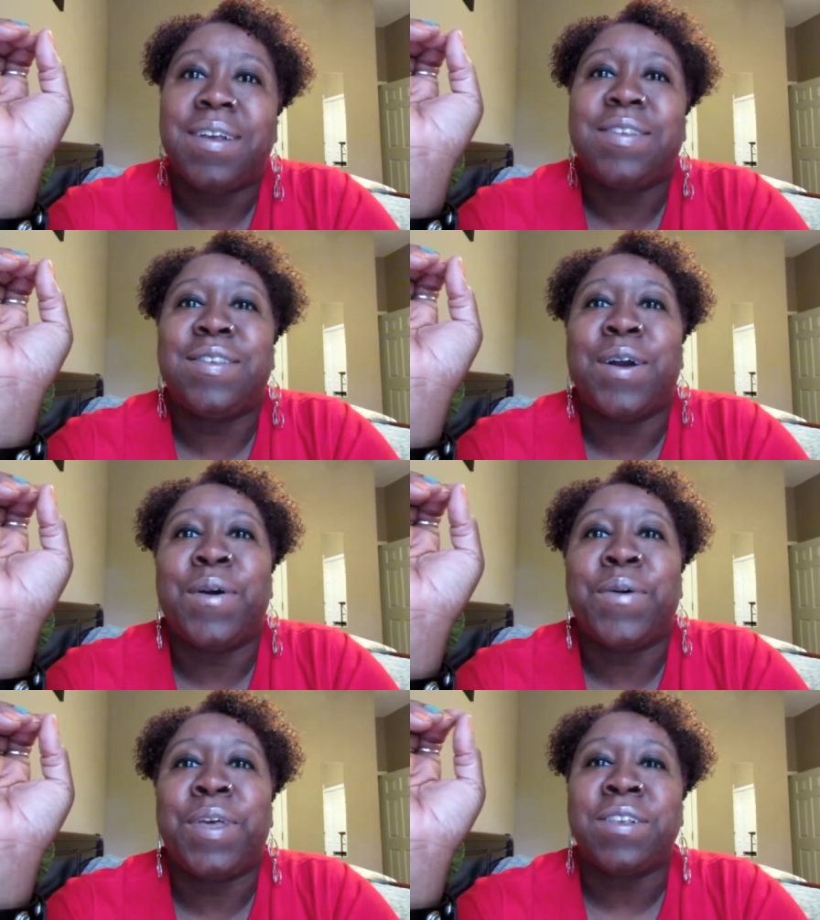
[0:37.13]

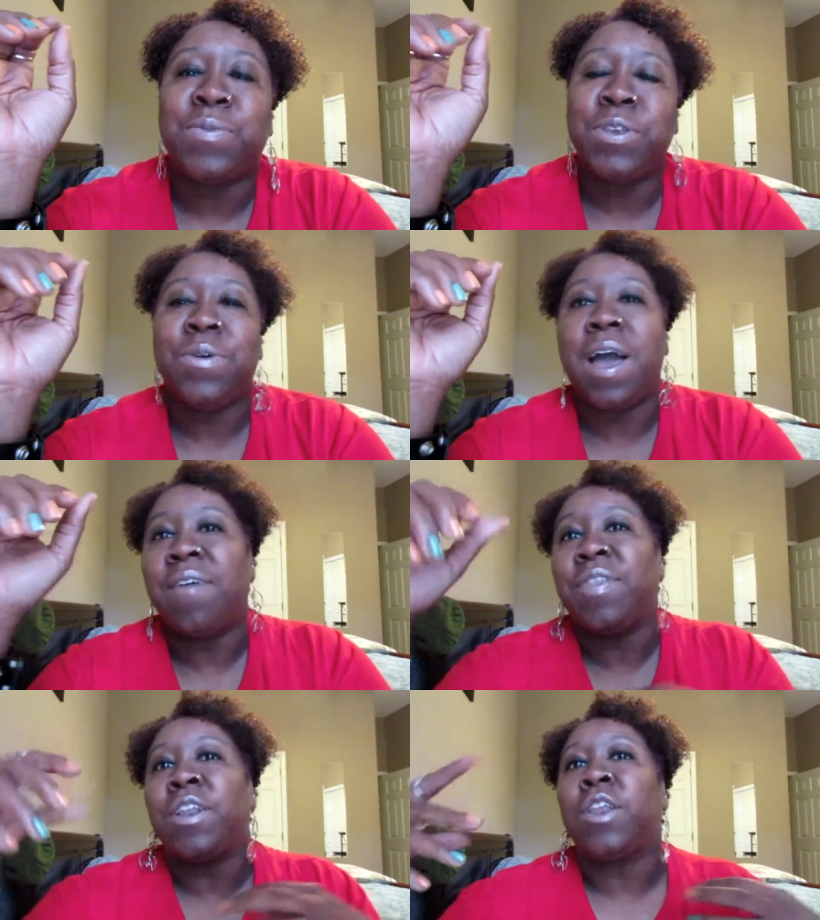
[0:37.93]
So that's when you
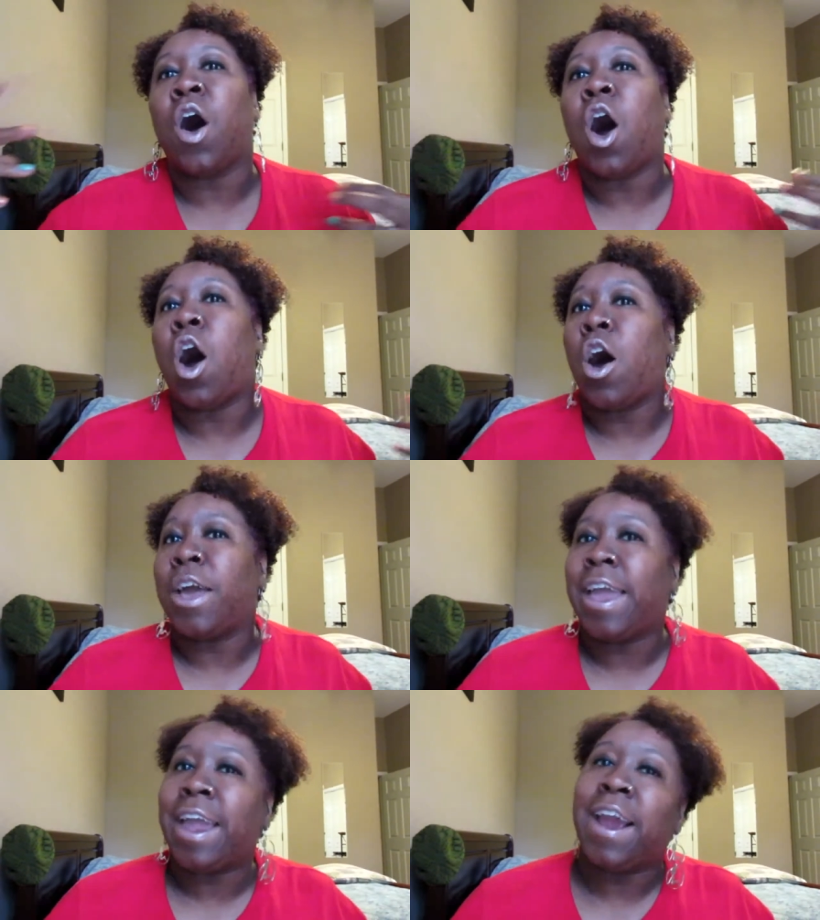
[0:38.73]
have the long
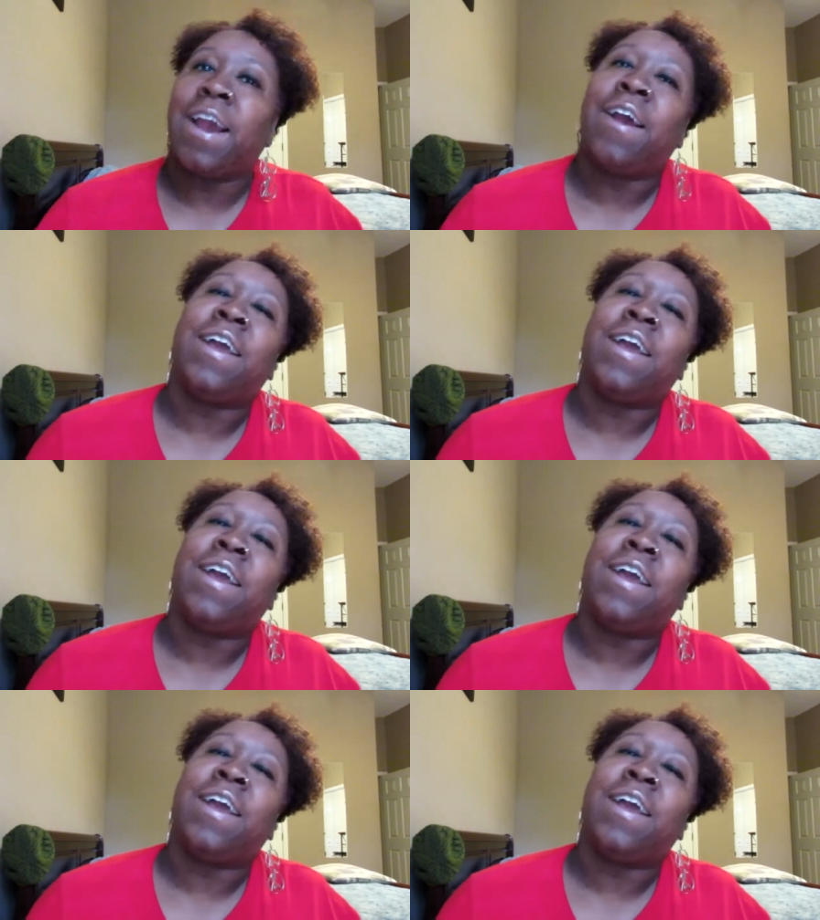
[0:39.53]
hair